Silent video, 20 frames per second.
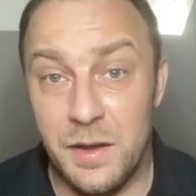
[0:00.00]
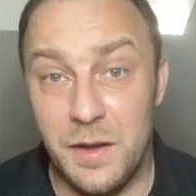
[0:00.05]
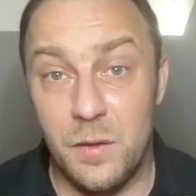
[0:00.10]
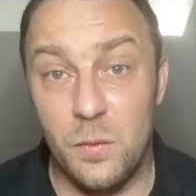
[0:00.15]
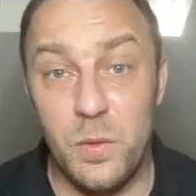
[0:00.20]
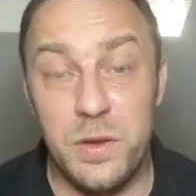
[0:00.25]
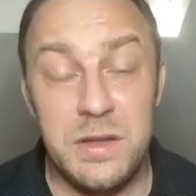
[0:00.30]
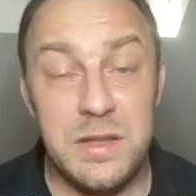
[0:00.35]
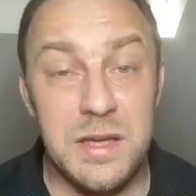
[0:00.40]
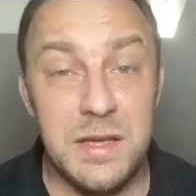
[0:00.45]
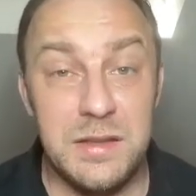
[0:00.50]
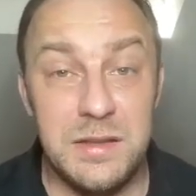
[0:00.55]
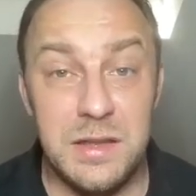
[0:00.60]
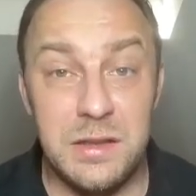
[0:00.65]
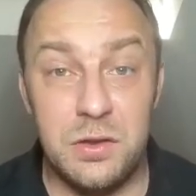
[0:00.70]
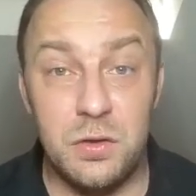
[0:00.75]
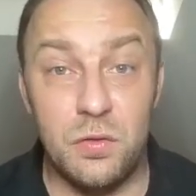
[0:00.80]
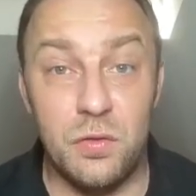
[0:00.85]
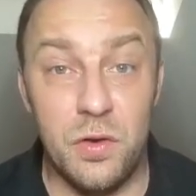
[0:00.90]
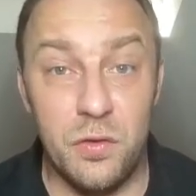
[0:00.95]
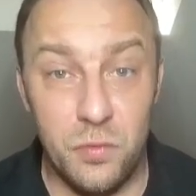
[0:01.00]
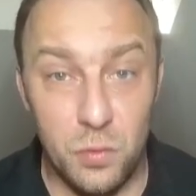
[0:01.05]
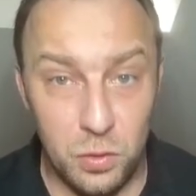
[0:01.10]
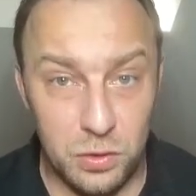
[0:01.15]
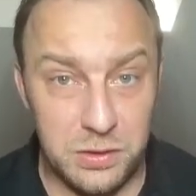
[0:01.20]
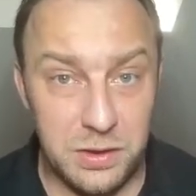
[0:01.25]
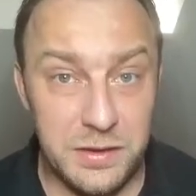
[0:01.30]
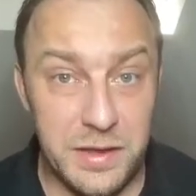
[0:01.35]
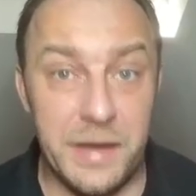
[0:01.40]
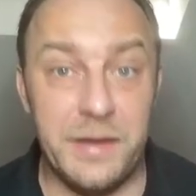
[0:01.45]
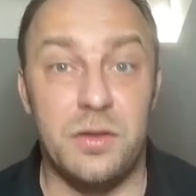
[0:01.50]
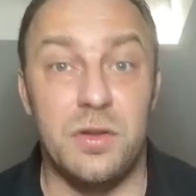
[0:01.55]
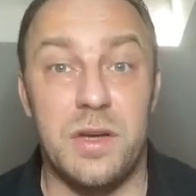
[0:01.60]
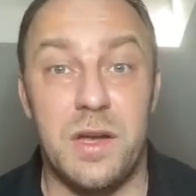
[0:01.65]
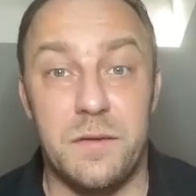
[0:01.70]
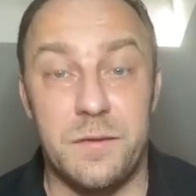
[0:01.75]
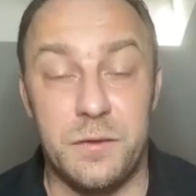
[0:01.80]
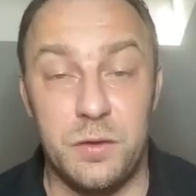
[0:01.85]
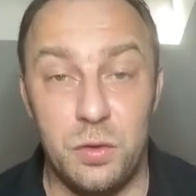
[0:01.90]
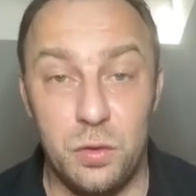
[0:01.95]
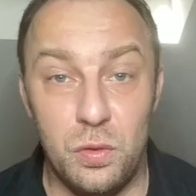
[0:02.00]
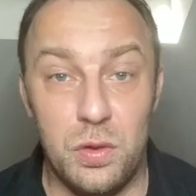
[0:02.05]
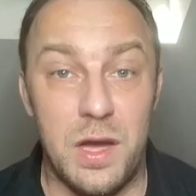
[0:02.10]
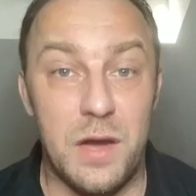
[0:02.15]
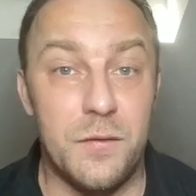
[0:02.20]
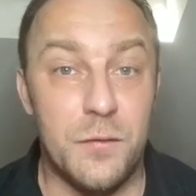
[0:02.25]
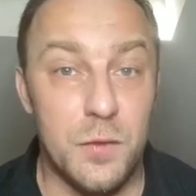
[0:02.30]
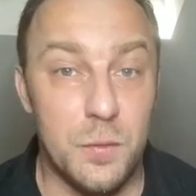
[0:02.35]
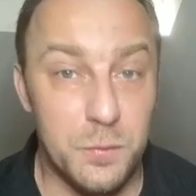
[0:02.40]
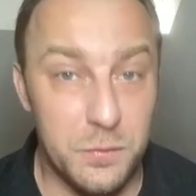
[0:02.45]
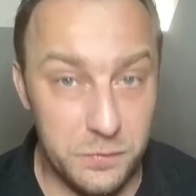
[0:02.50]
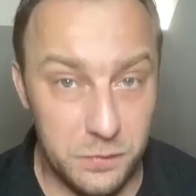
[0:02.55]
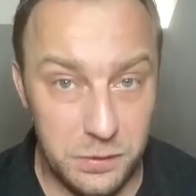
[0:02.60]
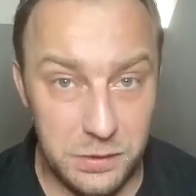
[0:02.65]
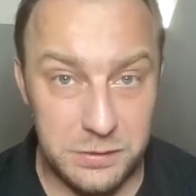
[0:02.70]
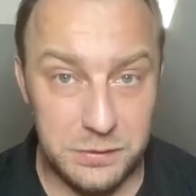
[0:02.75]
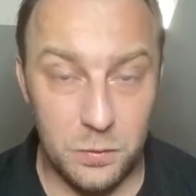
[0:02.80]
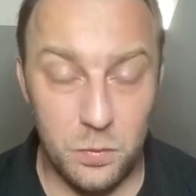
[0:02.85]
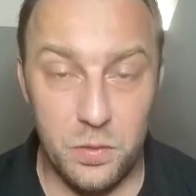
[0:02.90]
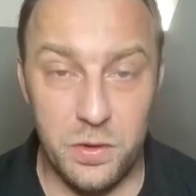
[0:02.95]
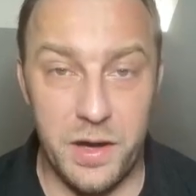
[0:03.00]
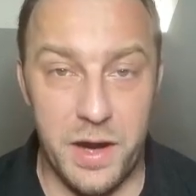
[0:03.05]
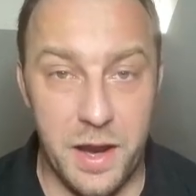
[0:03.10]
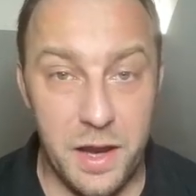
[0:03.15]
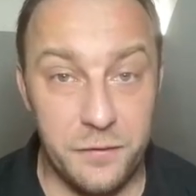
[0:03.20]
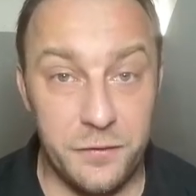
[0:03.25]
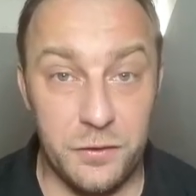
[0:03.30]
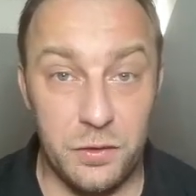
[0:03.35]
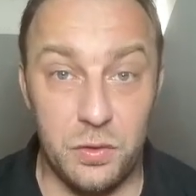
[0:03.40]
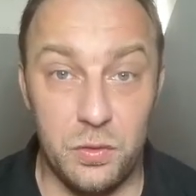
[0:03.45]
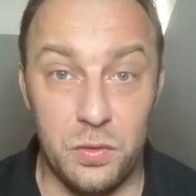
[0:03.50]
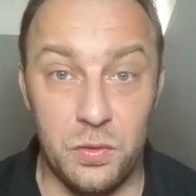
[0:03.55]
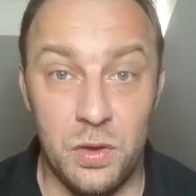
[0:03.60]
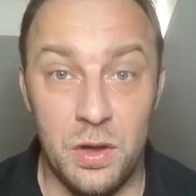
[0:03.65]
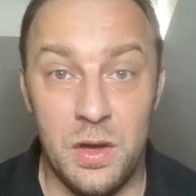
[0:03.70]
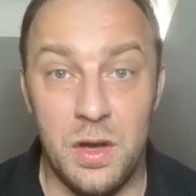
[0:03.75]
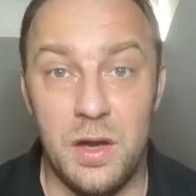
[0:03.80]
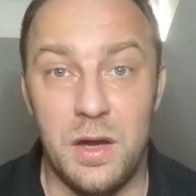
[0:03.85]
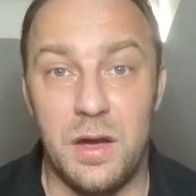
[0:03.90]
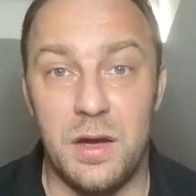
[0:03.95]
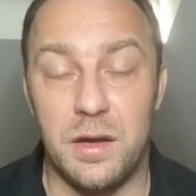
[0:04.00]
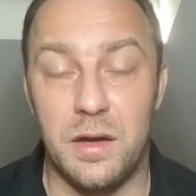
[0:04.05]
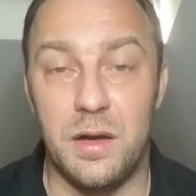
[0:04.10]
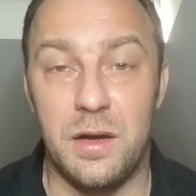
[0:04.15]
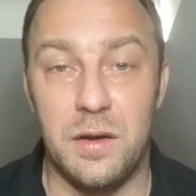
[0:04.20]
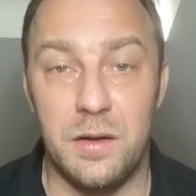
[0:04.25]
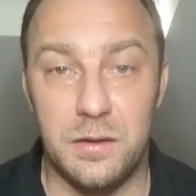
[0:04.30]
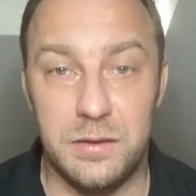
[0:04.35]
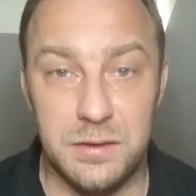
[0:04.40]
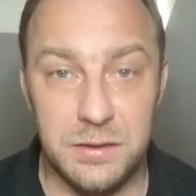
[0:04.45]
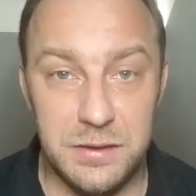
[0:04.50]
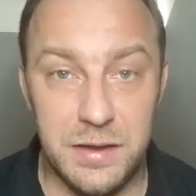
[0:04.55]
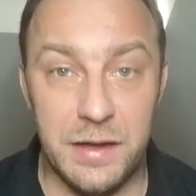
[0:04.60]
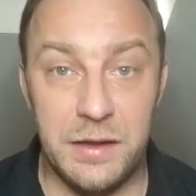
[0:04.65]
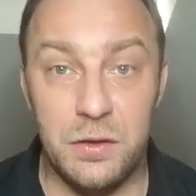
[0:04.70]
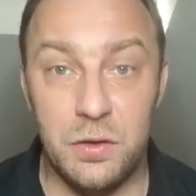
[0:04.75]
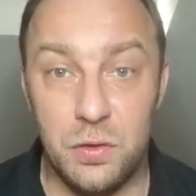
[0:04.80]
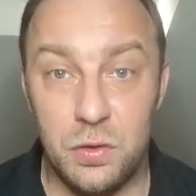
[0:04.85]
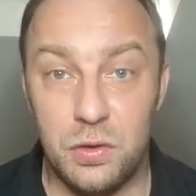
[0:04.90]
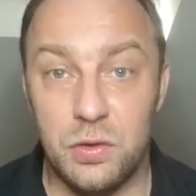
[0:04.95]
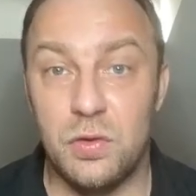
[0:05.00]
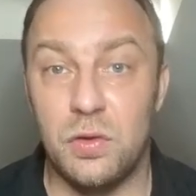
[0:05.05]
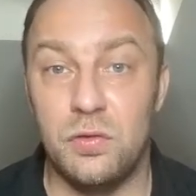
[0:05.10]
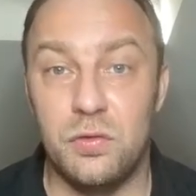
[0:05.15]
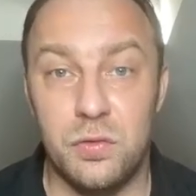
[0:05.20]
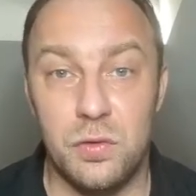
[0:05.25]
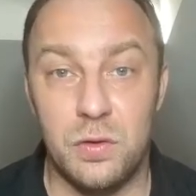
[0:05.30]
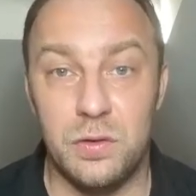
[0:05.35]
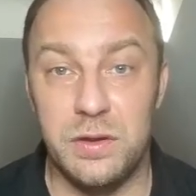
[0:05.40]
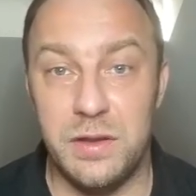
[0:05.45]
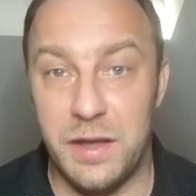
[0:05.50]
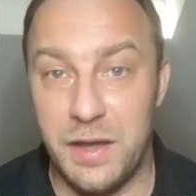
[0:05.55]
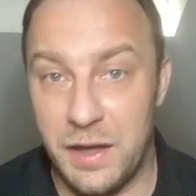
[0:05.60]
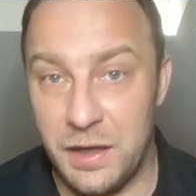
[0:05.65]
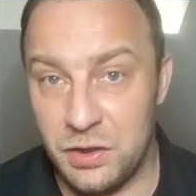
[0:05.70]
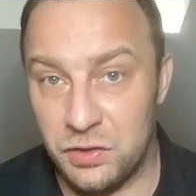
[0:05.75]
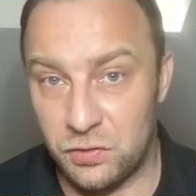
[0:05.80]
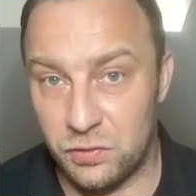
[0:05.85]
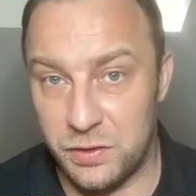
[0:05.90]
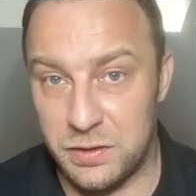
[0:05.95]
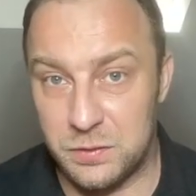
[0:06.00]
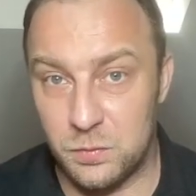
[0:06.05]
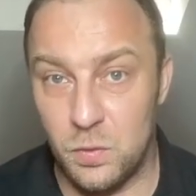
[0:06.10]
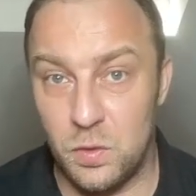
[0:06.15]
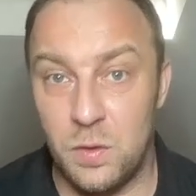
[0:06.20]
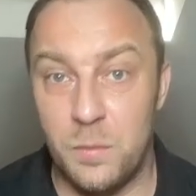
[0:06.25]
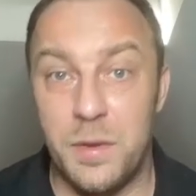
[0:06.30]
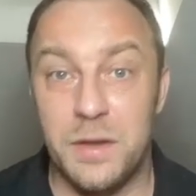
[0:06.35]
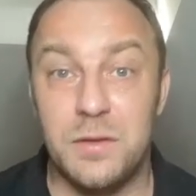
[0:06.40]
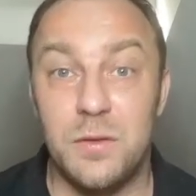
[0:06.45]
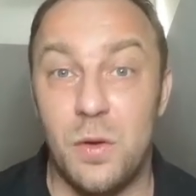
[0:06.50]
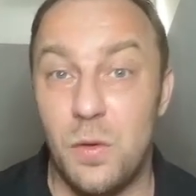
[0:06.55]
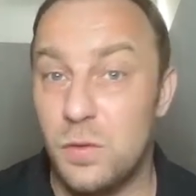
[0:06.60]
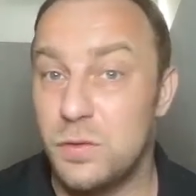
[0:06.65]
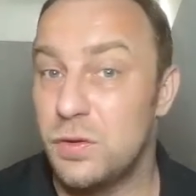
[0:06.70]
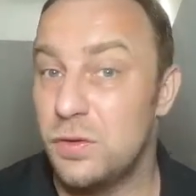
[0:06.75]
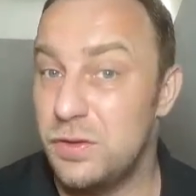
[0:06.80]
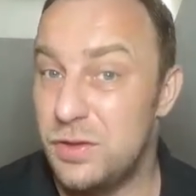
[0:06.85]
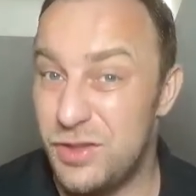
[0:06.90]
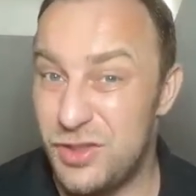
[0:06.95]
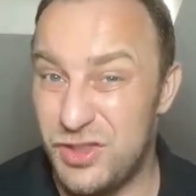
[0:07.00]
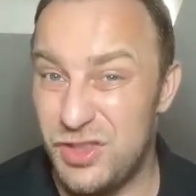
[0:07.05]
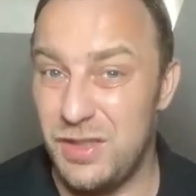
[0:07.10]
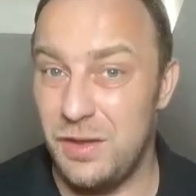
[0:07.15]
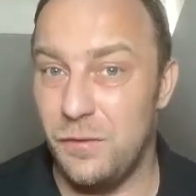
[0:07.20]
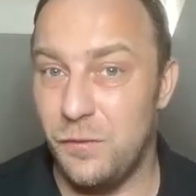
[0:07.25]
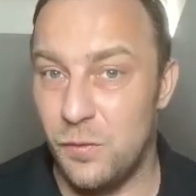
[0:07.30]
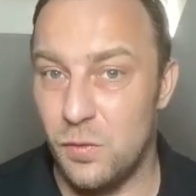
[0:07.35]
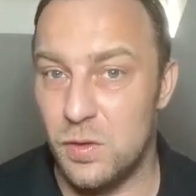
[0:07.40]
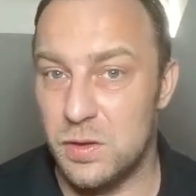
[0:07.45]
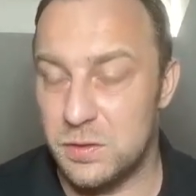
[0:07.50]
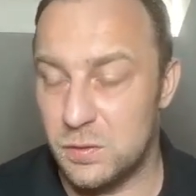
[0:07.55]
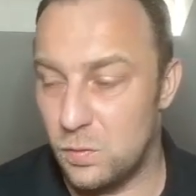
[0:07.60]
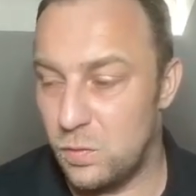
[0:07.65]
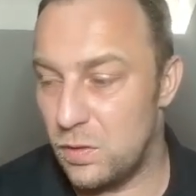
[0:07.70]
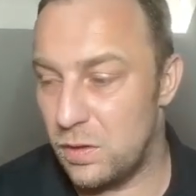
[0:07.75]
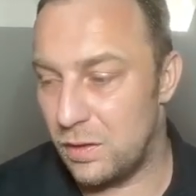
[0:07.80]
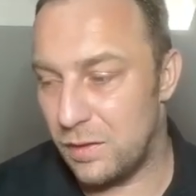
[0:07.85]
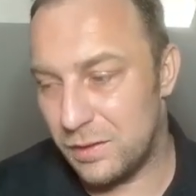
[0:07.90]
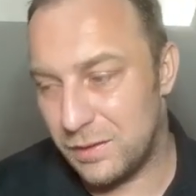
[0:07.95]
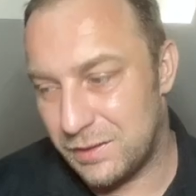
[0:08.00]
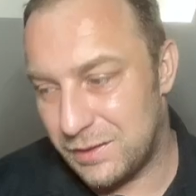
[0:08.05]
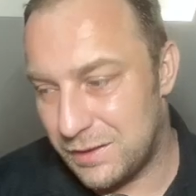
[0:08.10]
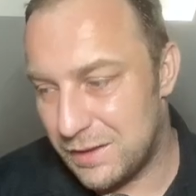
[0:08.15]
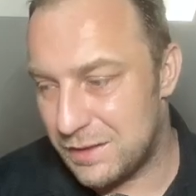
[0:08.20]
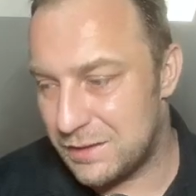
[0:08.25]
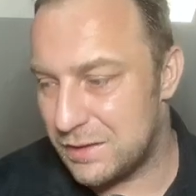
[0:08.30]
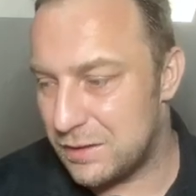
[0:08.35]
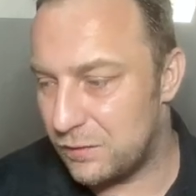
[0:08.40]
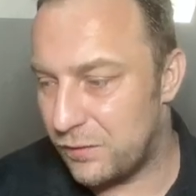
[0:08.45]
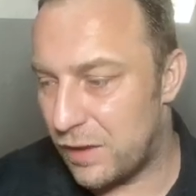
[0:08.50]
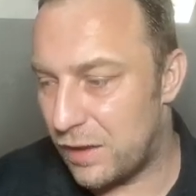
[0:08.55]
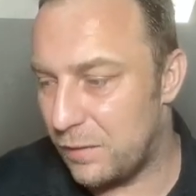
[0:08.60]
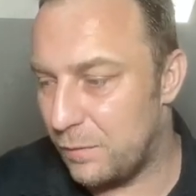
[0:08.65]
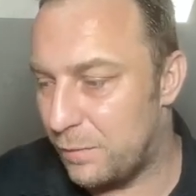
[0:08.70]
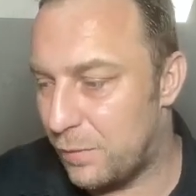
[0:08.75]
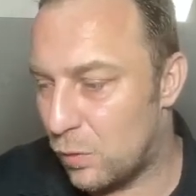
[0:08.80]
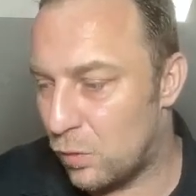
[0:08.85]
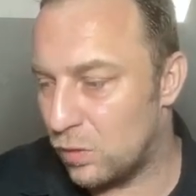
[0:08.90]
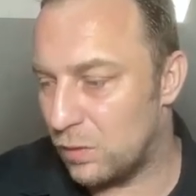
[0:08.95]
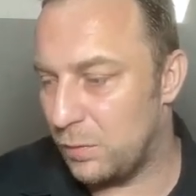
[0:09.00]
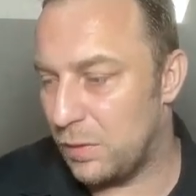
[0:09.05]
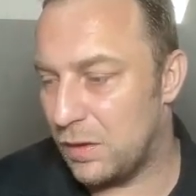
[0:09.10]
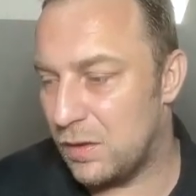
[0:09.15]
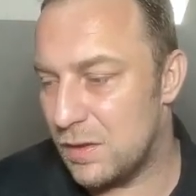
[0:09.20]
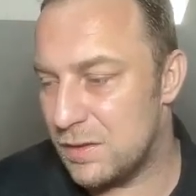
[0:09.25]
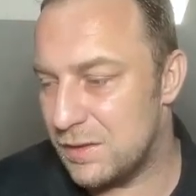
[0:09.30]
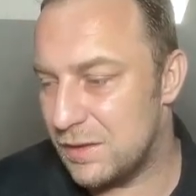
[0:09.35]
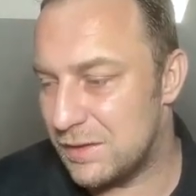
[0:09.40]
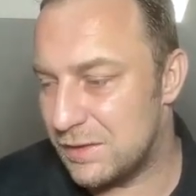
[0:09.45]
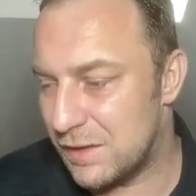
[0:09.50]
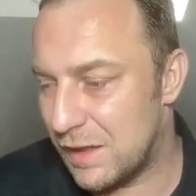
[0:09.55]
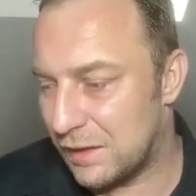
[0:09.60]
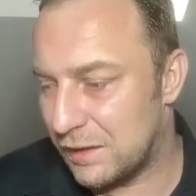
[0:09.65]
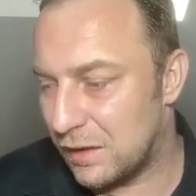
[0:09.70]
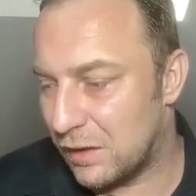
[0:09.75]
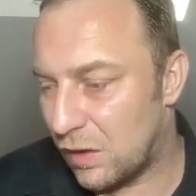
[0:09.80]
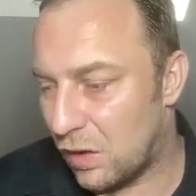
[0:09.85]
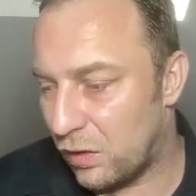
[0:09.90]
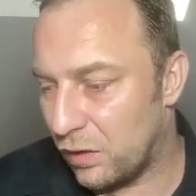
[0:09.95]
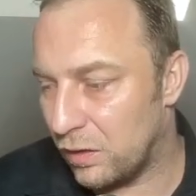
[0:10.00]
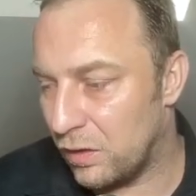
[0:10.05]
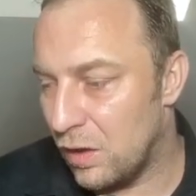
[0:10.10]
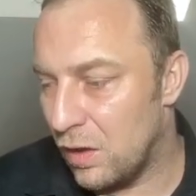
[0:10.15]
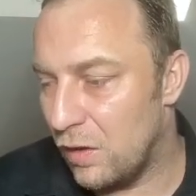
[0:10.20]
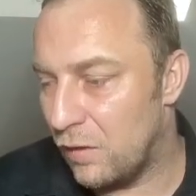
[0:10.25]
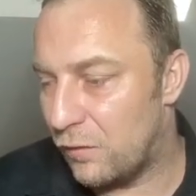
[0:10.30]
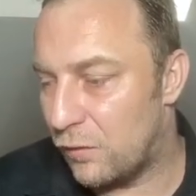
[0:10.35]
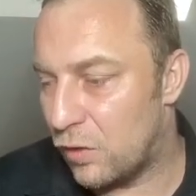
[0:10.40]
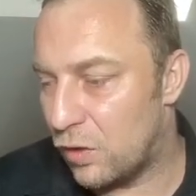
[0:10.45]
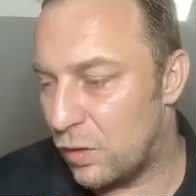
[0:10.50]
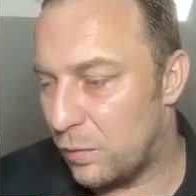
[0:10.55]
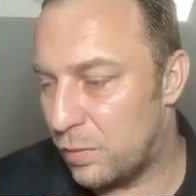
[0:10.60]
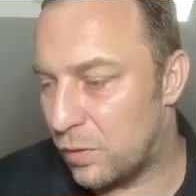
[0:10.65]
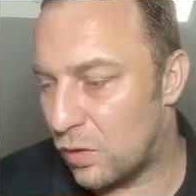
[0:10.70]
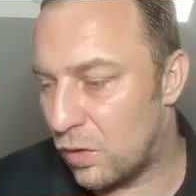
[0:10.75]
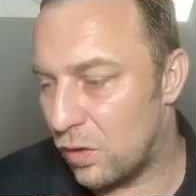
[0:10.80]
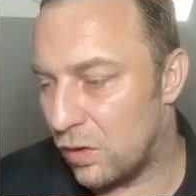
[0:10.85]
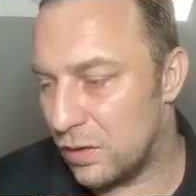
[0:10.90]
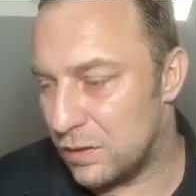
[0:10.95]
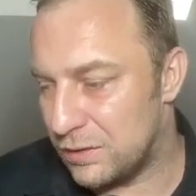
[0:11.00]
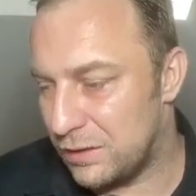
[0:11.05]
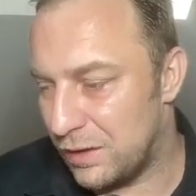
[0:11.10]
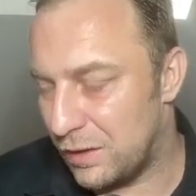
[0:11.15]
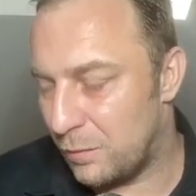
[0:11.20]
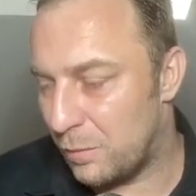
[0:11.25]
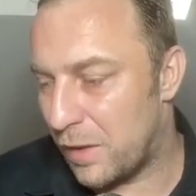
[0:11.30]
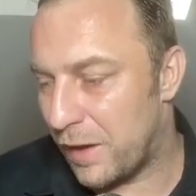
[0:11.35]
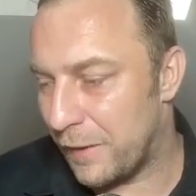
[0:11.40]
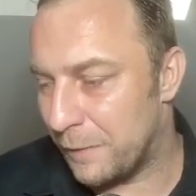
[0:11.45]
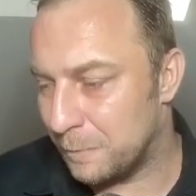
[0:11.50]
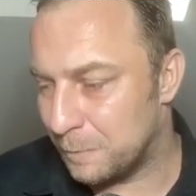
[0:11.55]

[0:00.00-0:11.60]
with the idea to reroute the knight on f2 and from the square f2 uh, the knight could control the h3 square but also the g4 square this is very important because it's not allowing further progress here by